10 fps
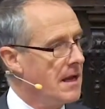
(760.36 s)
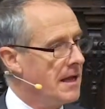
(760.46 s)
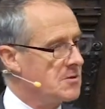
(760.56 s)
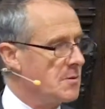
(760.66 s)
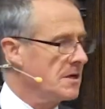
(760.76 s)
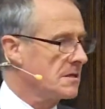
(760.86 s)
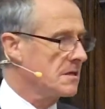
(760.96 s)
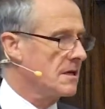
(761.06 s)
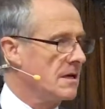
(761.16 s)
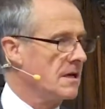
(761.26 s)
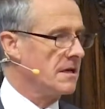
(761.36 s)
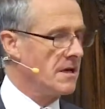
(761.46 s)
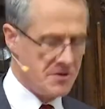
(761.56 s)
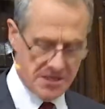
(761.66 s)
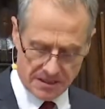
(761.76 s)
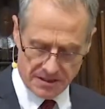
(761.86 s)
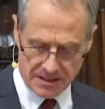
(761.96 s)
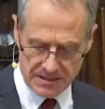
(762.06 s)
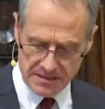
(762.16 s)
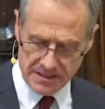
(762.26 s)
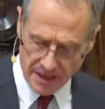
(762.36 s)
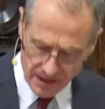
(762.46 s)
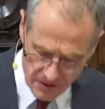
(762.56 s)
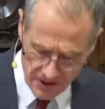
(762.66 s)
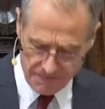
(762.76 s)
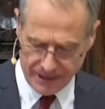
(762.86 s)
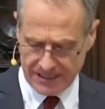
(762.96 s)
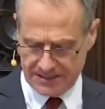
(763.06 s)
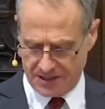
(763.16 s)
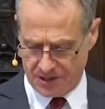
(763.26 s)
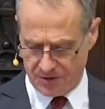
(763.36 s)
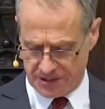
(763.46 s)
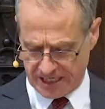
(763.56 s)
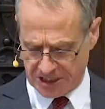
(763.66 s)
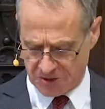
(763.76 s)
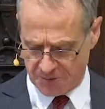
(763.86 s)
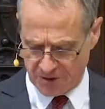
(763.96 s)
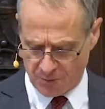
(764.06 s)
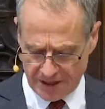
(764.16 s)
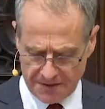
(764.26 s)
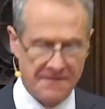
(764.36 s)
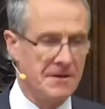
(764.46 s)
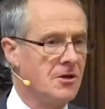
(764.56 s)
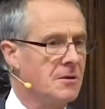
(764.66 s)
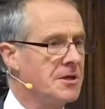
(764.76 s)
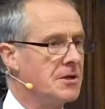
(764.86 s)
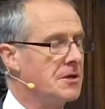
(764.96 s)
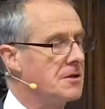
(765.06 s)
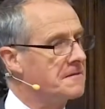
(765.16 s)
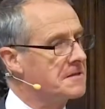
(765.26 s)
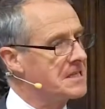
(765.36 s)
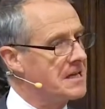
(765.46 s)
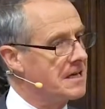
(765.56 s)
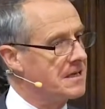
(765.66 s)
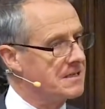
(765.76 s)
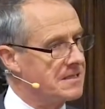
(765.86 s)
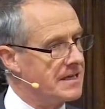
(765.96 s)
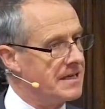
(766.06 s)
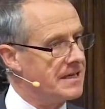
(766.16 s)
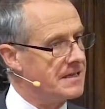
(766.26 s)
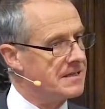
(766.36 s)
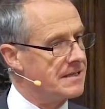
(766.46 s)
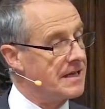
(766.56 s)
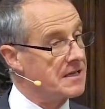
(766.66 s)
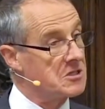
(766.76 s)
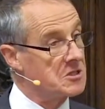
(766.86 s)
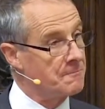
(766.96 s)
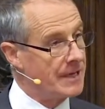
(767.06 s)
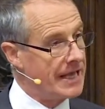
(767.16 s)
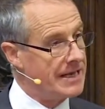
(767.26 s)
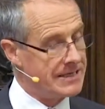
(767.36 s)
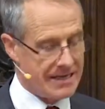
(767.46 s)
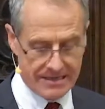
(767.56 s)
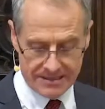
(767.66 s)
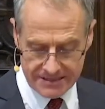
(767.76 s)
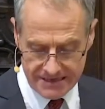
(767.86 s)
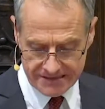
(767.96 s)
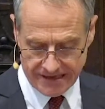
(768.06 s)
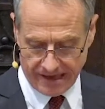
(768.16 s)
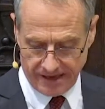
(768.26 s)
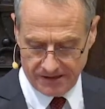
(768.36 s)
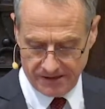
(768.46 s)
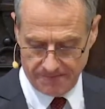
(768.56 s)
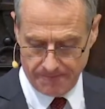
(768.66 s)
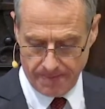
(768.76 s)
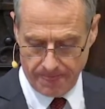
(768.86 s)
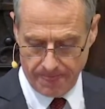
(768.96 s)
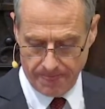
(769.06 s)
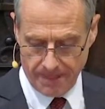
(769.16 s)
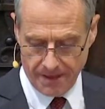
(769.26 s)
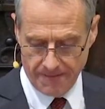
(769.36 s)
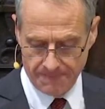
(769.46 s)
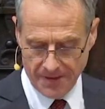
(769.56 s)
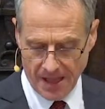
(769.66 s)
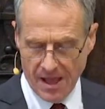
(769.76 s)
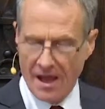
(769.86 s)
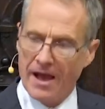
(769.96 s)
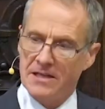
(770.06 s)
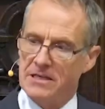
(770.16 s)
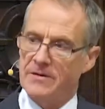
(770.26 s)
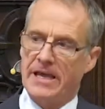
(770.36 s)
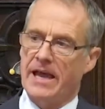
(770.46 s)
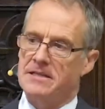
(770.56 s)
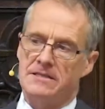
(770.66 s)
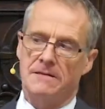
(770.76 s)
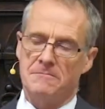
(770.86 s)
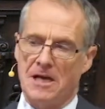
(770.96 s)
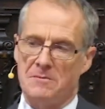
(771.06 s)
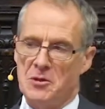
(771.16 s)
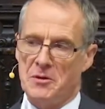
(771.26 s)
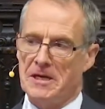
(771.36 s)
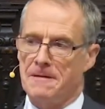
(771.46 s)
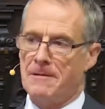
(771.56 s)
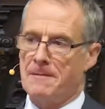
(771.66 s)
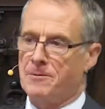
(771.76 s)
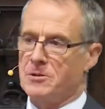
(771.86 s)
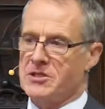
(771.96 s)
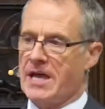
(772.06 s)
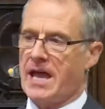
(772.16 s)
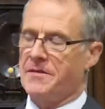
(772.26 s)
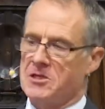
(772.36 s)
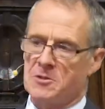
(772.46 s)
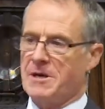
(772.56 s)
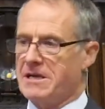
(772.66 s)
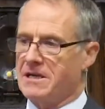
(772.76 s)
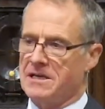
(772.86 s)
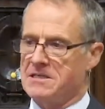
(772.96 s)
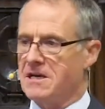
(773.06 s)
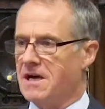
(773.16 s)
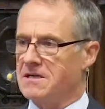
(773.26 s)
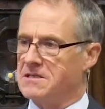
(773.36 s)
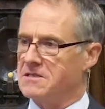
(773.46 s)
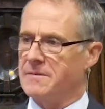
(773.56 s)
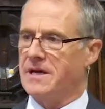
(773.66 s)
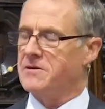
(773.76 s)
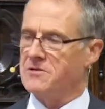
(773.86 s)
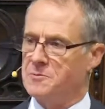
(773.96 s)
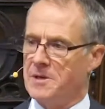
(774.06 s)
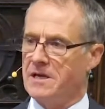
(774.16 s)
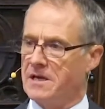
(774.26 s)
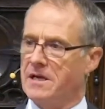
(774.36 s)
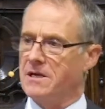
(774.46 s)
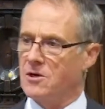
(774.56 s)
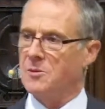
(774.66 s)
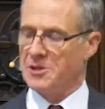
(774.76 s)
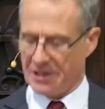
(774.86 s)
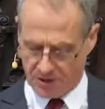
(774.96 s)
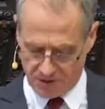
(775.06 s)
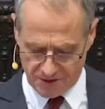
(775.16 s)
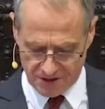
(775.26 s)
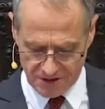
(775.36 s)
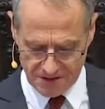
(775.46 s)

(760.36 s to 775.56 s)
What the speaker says: It's worth noting that this is the only place in the New Testament when the phenomenon of tongues is explained in detail. And so again, sometimes you hear people say that speaking in tongues is a matter of speaking in gobbledygook.